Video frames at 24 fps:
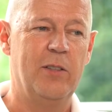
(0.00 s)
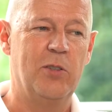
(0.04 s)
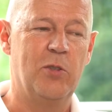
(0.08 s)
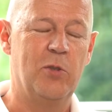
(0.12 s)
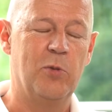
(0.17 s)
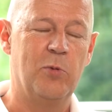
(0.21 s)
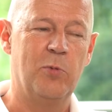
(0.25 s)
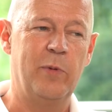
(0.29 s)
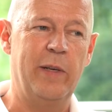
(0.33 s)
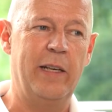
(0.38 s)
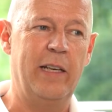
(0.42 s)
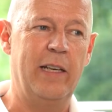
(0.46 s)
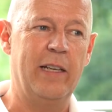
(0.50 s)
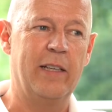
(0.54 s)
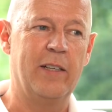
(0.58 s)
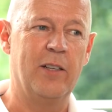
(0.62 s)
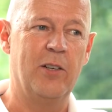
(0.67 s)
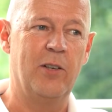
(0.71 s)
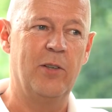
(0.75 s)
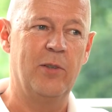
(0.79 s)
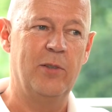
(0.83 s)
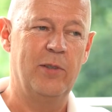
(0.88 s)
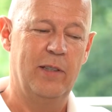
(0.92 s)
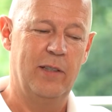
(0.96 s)
to really
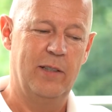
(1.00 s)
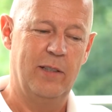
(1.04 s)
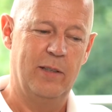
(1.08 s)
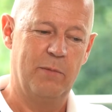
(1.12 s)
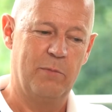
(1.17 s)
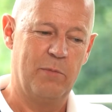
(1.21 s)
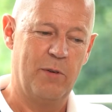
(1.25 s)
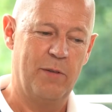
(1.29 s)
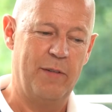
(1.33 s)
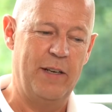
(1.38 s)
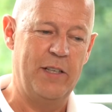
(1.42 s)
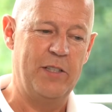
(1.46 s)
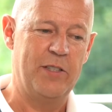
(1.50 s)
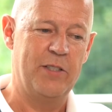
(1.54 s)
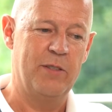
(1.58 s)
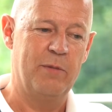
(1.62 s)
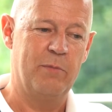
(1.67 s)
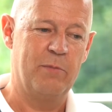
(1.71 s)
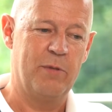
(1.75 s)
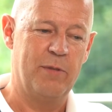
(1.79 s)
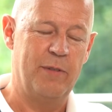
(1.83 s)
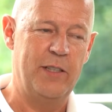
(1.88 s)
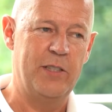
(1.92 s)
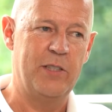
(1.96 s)
go prevention,
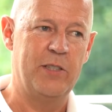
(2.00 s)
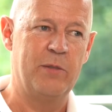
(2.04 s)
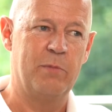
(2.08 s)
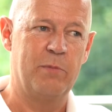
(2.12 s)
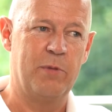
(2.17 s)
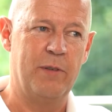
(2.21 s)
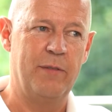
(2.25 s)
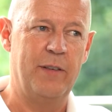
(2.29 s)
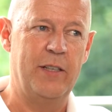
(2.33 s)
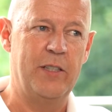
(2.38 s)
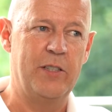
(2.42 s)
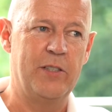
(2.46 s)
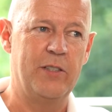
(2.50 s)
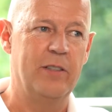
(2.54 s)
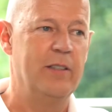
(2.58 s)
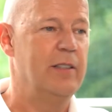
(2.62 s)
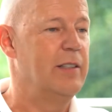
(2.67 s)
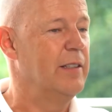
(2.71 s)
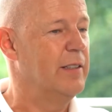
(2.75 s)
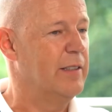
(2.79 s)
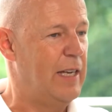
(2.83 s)
prevention, prevention.